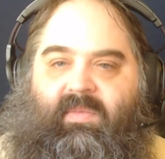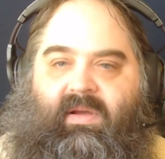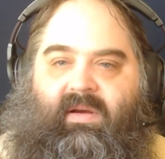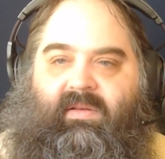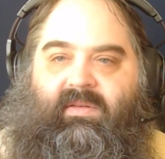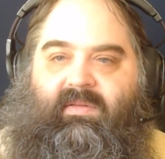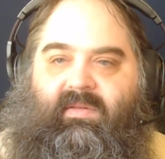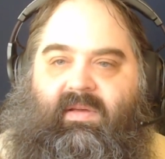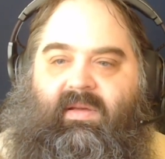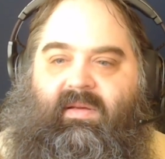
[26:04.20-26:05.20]
from the cards.
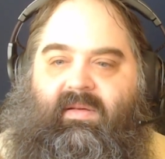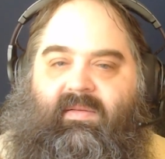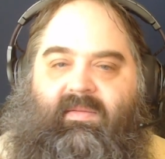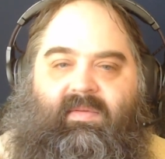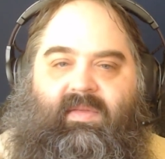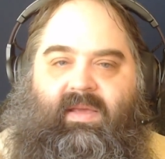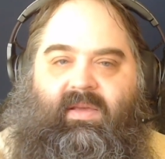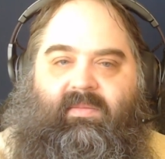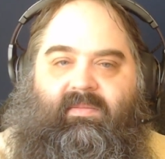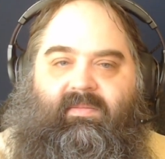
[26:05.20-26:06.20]
Thank you.